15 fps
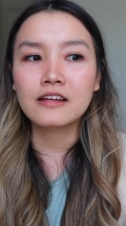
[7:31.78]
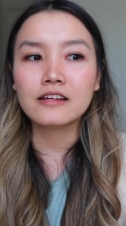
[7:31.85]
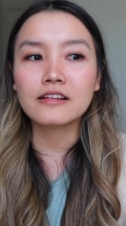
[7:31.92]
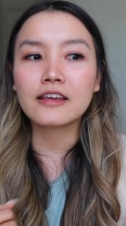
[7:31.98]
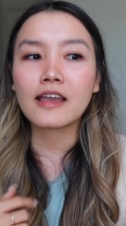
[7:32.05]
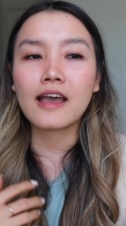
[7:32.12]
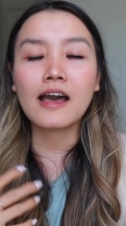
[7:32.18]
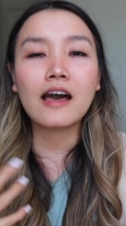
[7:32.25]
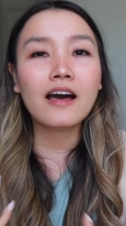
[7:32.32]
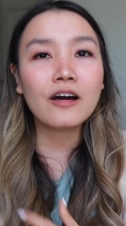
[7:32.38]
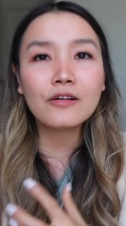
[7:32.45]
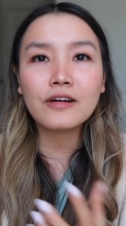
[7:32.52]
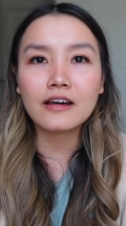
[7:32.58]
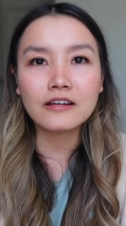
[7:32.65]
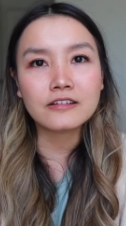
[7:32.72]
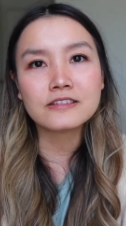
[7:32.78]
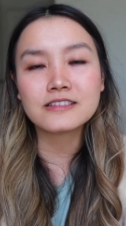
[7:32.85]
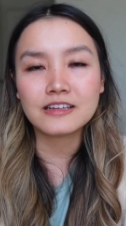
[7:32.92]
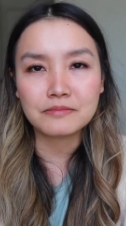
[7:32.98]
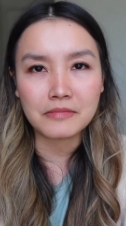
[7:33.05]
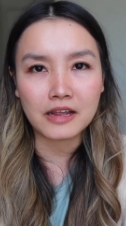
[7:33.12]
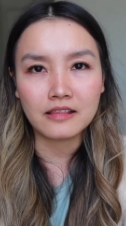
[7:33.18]
like how
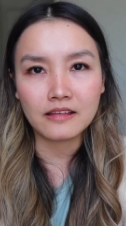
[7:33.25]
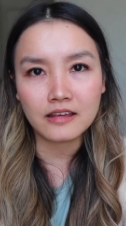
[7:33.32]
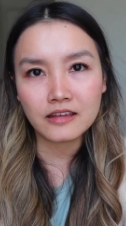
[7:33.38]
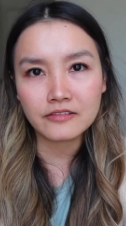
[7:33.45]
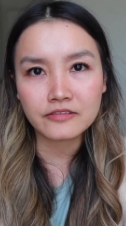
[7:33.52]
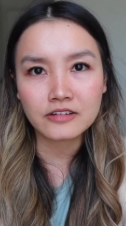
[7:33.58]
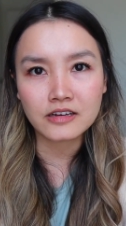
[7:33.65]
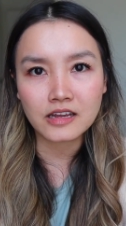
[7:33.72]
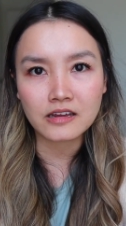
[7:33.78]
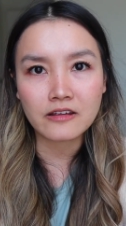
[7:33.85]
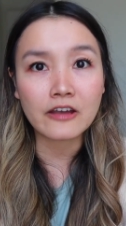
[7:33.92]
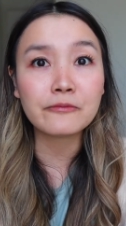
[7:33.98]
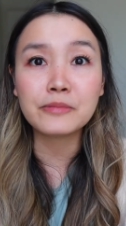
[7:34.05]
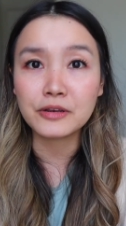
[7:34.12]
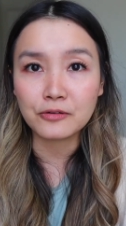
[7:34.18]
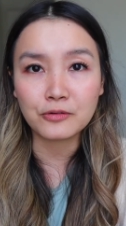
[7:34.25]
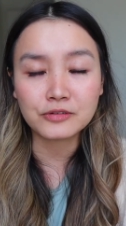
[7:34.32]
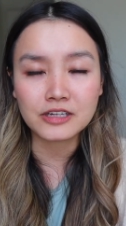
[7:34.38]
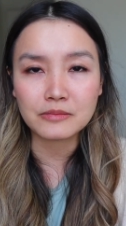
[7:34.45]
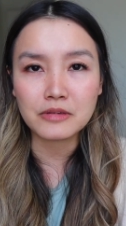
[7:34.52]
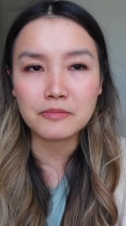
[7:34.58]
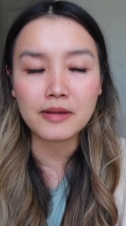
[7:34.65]
else in my life could it have been
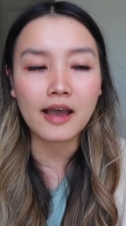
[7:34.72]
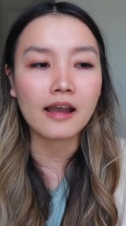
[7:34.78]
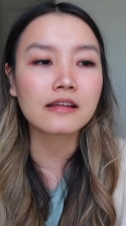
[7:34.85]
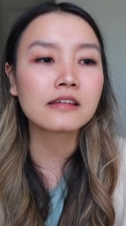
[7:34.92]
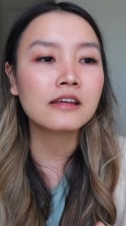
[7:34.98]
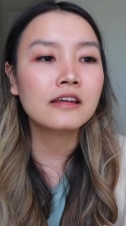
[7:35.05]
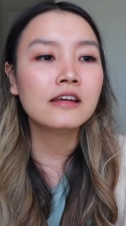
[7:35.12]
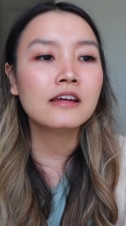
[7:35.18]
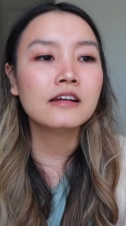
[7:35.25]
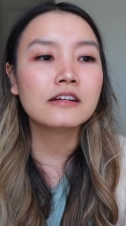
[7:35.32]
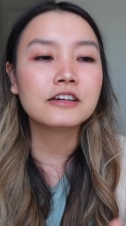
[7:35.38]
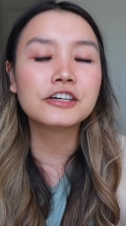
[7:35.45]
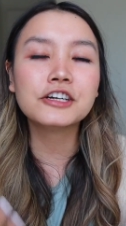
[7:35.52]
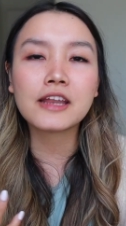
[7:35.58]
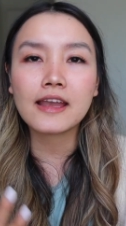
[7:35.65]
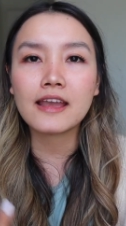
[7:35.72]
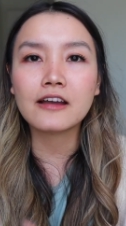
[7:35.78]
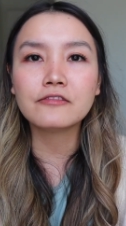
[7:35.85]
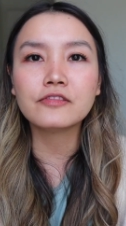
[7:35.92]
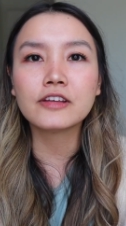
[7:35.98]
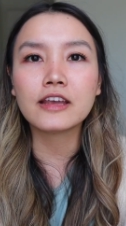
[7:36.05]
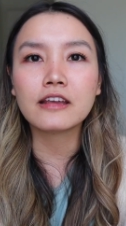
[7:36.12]
holding me back? Could I
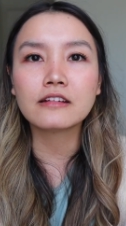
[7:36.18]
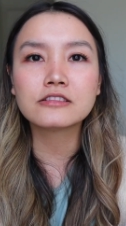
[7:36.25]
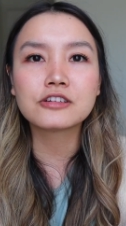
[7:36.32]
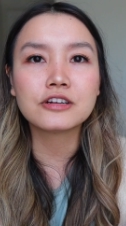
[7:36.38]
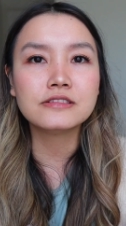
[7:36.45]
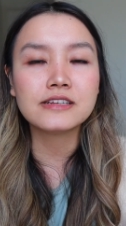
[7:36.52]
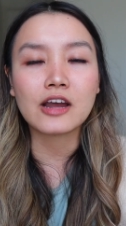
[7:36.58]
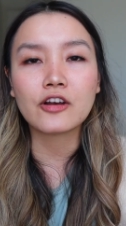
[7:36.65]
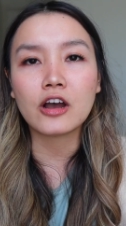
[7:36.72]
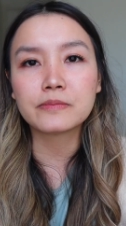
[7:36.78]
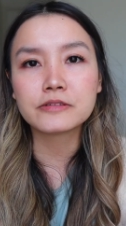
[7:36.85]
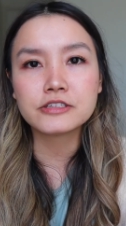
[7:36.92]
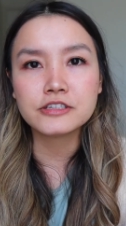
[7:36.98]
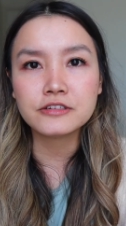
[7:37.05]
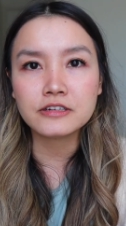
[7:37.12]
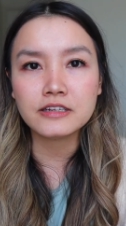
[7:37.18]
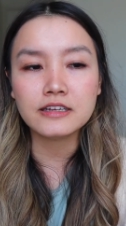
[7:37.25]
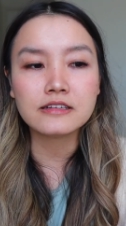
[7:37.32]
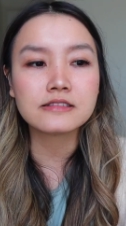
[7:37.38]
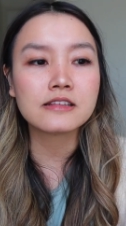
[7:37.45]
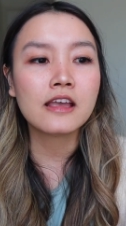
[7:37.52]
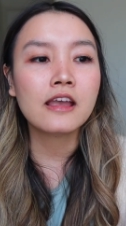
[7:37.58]
have like turned down
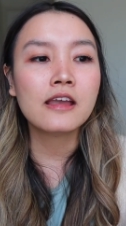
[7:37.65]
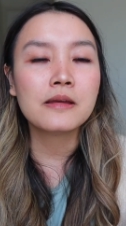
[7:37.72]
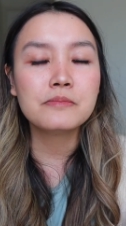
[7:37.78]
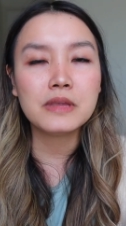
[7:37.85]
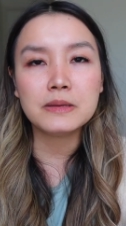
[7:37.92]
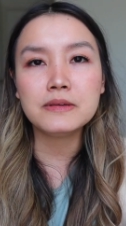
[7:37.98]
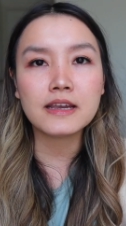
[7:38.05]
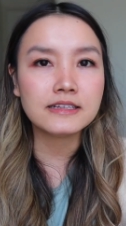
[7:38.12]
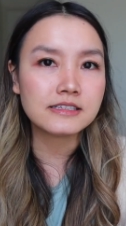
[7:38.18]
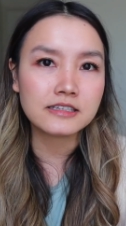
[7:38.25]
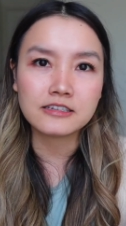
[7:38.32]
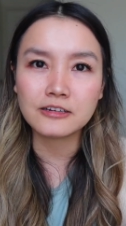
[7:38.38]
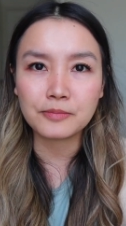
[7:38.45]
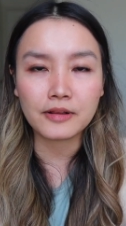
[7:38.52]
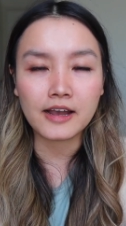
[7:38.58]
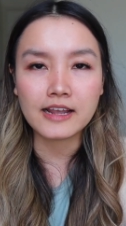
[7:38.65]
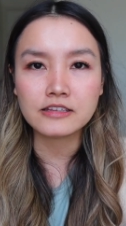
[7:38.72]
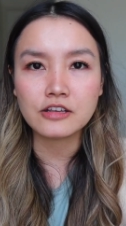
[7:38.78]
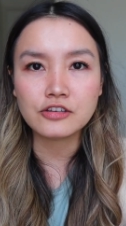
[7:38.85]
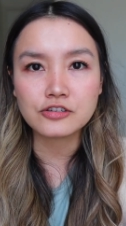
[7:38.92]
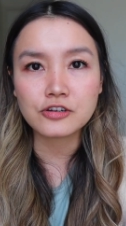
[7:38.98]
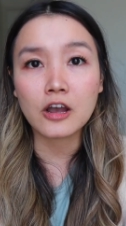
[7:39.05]
opportunities? Maybe I didn't apply
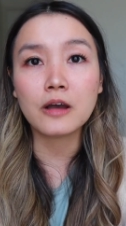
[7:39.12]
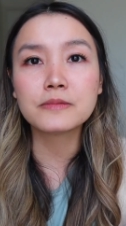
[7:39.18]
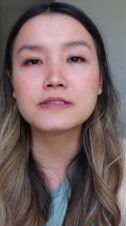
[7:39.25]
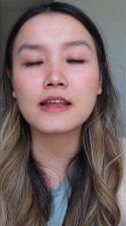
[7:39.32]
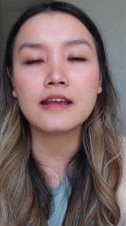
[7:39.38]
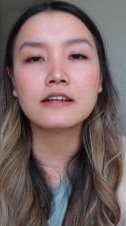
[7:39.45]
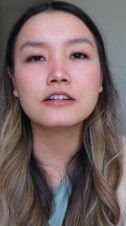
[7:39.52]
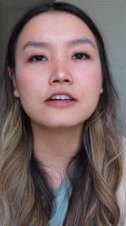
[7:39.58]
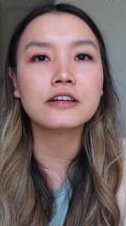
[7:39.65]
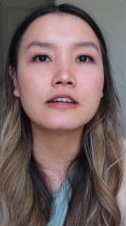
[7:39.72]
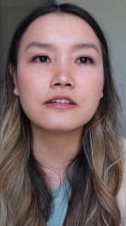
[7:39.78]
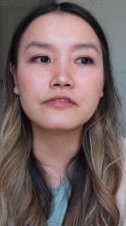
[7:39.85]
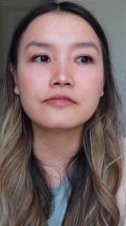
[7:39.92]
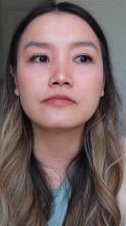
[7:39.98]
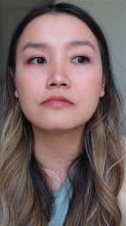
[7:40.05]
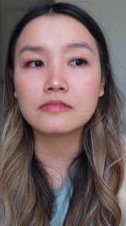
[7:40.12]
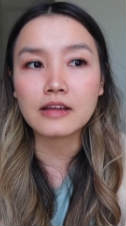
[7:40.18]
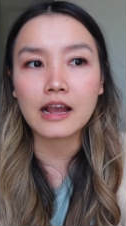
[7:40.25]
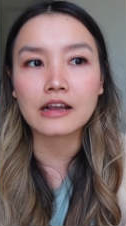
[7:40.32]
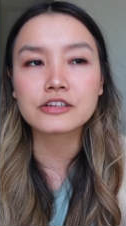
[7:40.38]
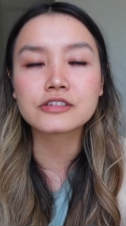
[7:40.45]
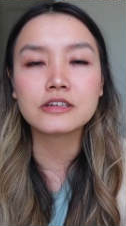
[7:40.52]
to jobs that I could have
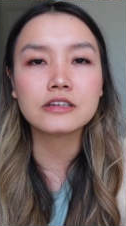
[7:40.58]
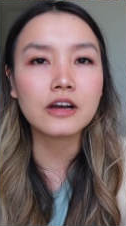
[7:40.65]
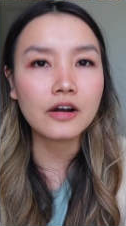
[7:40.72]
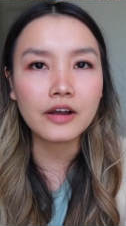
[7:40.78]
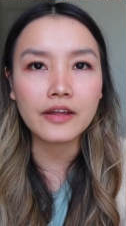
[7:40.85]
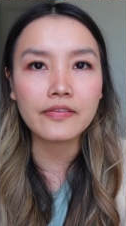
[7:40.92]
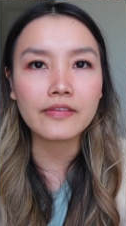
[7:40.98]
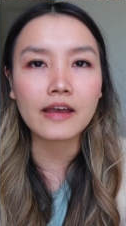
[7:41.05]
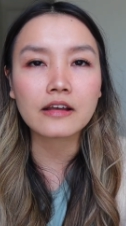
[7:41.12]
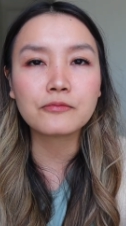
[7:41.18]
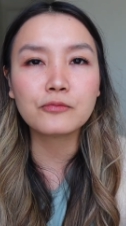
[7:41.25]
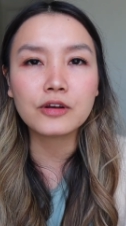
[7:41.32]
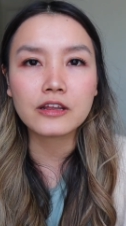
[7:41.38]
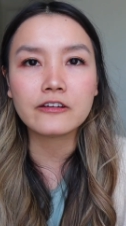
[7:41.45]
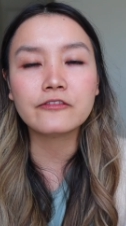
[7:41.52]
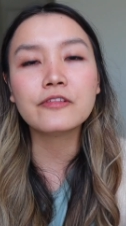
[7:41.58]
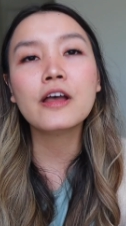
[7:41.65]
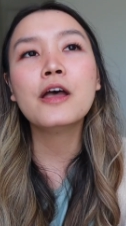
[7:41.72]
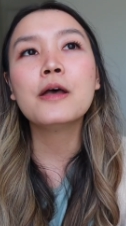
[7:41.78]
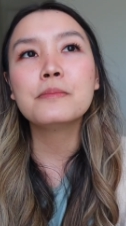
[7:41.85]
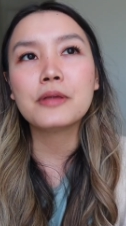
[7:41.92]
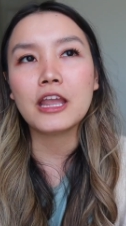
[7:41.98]
actually gotten that would have
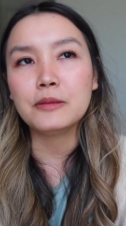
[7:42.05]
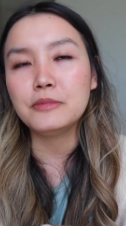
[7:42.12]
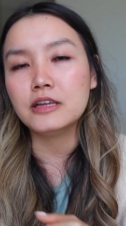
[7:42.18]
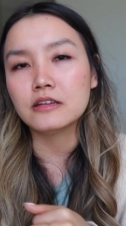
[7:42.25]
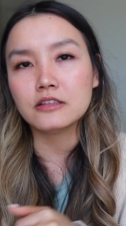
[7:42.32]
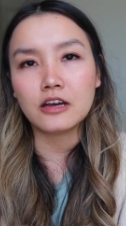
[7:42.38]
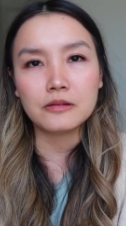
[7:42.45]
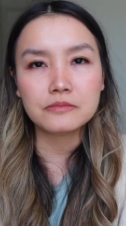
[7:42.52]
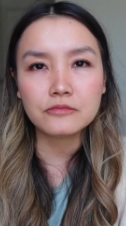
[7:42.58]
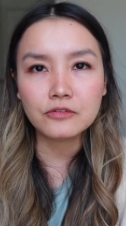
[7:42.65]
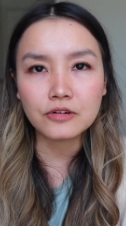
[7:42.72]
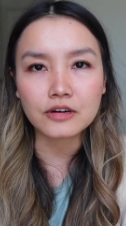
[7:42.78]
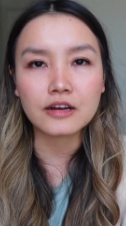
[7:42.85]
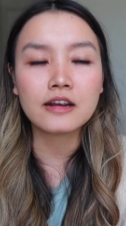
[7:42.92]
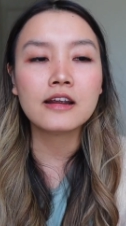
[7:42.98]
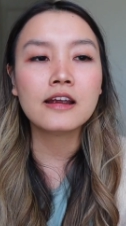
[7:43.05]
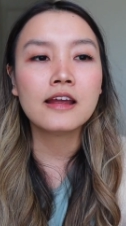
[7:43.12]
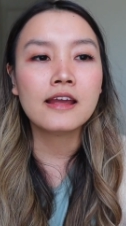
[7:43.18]
paid me a lot more.